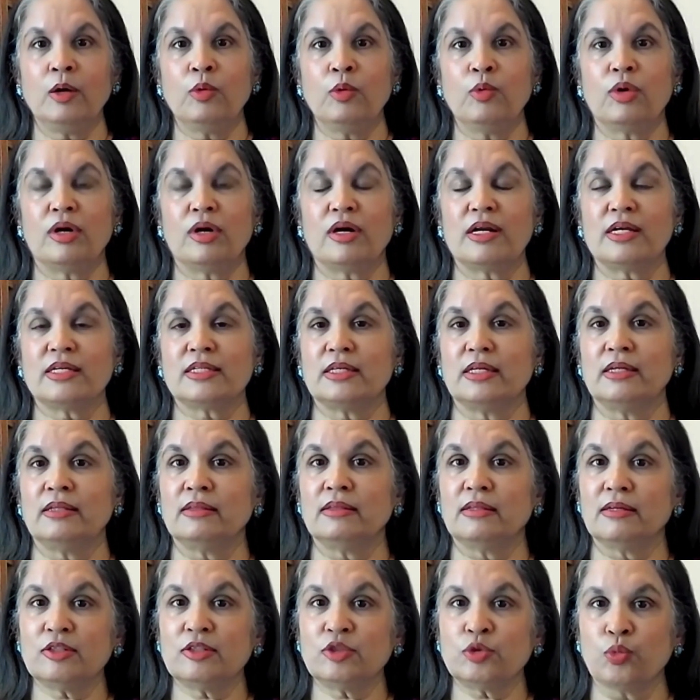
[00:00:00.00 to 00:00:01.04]
Whereas
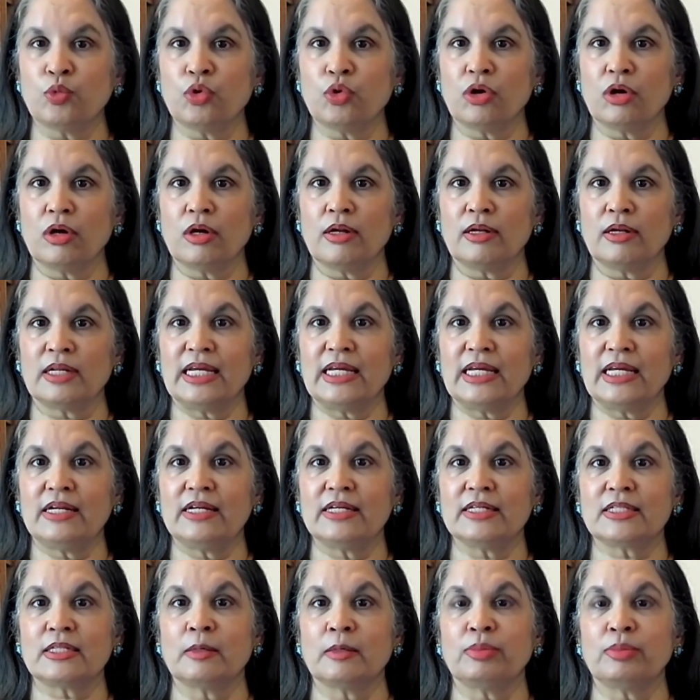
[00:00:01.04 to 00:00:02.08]
in this world, it
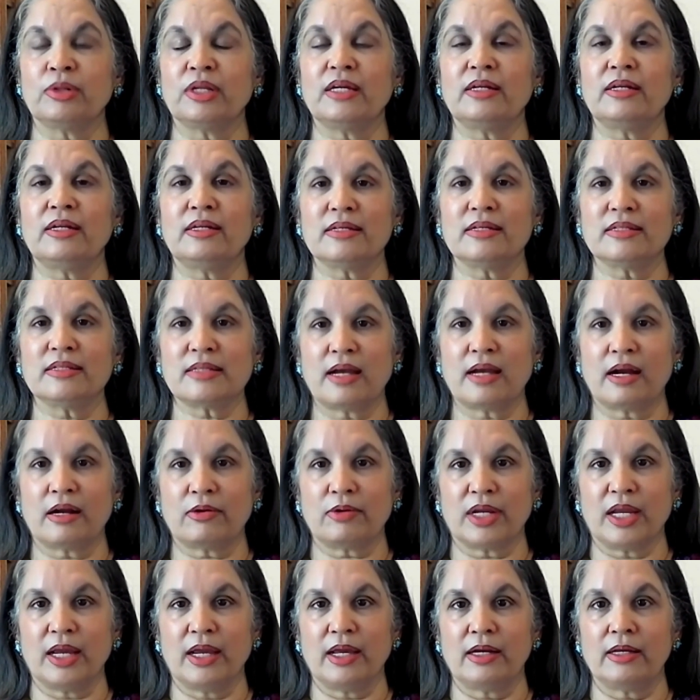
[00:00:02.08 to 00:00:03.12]
is completely
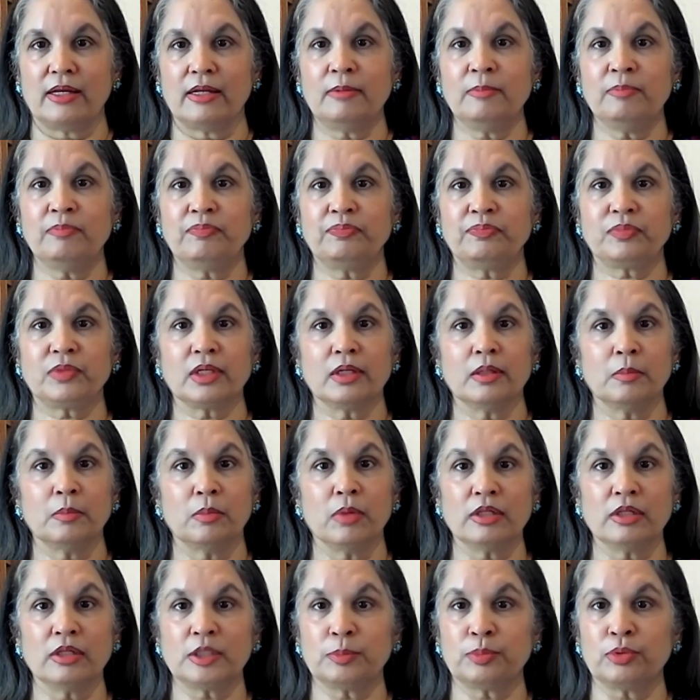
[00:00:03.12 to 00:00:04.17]
disaggregated,
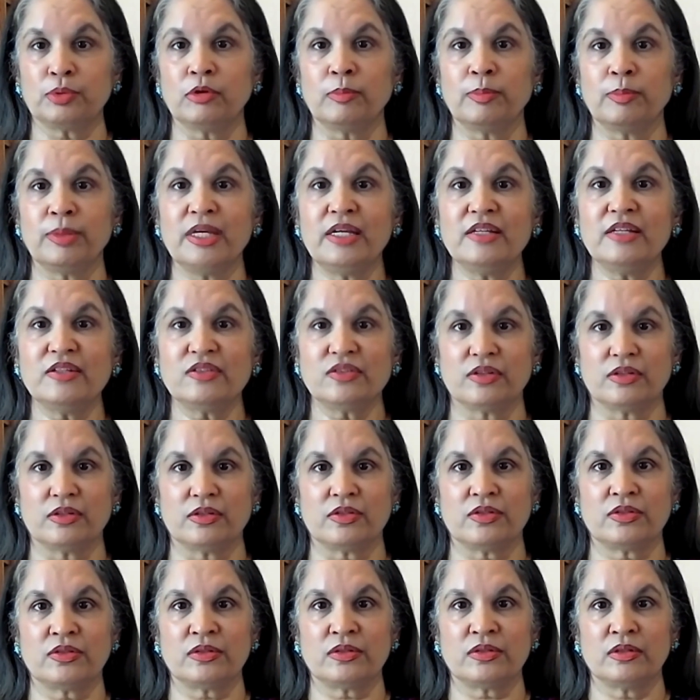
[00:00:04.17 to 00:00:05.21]
multiple
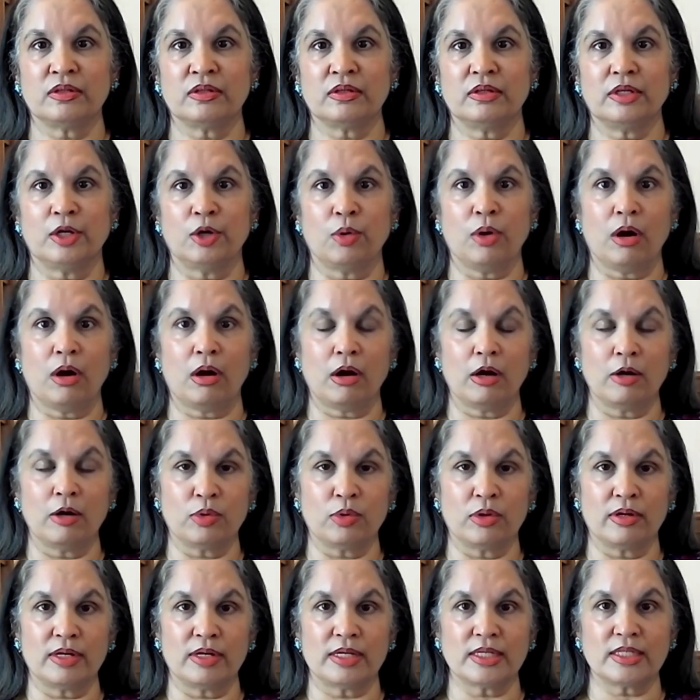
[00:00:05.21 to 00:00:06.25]
pieces, you know,
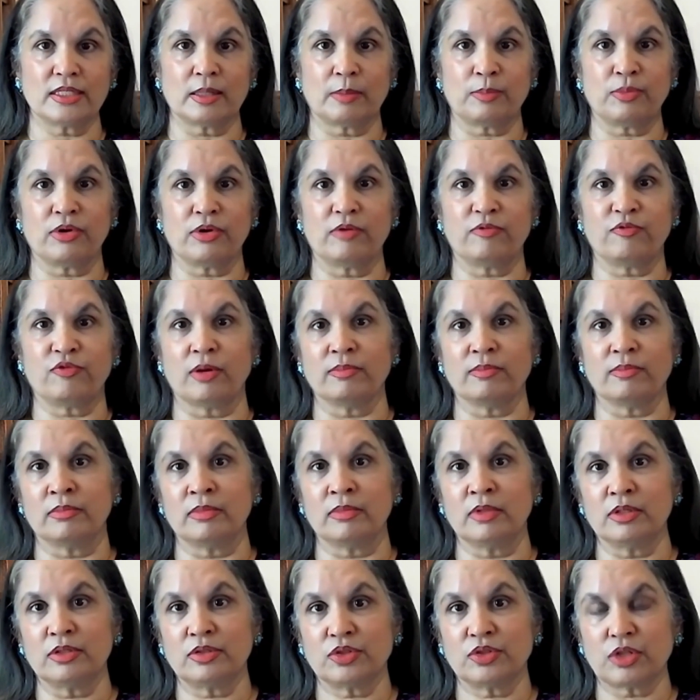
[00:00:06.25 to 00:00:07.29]
hardware is separate
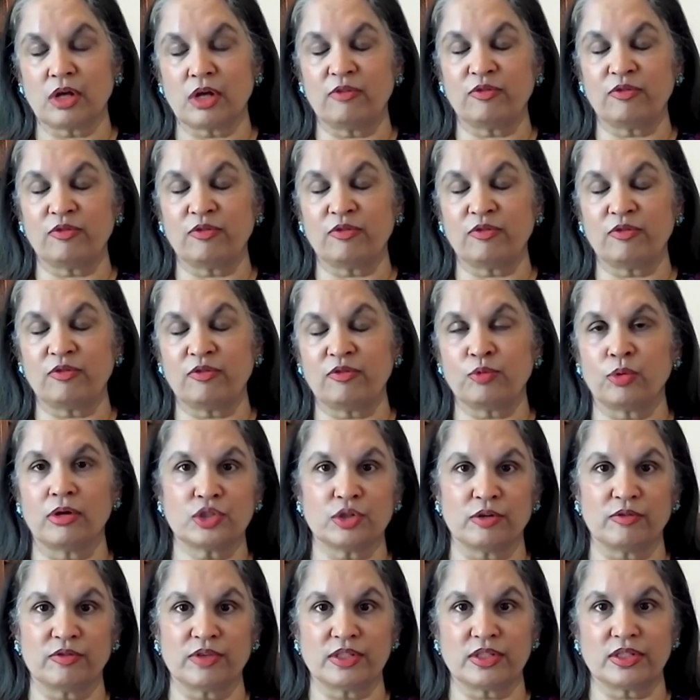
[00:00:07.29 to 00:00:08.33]
from software,
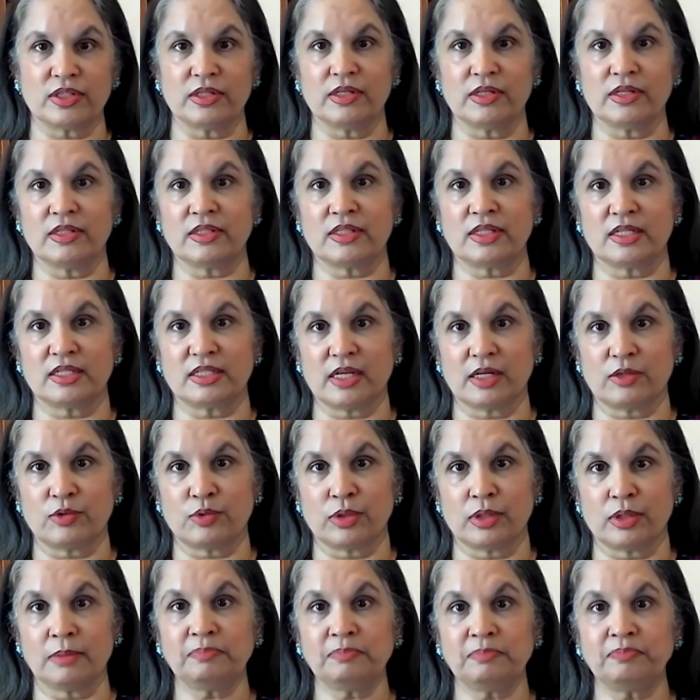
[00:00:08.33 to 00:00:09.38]
services, et
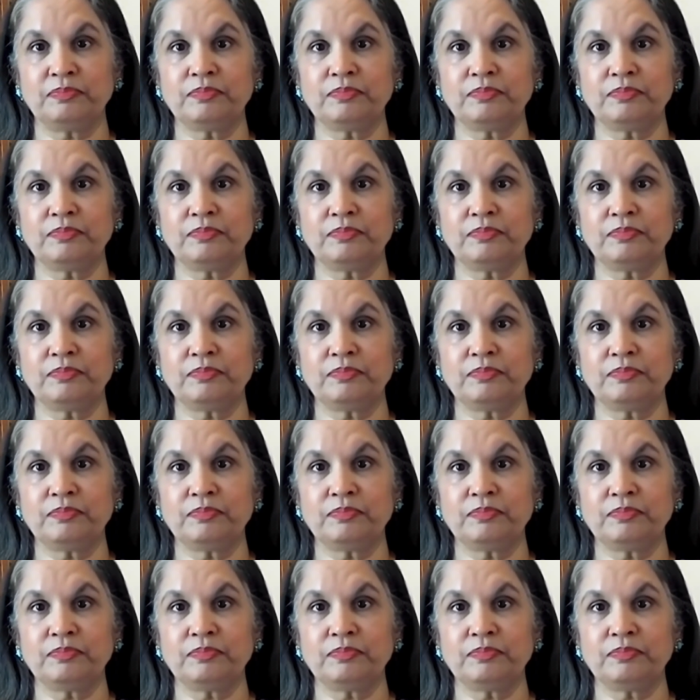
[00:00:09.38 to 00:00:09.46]
cetera.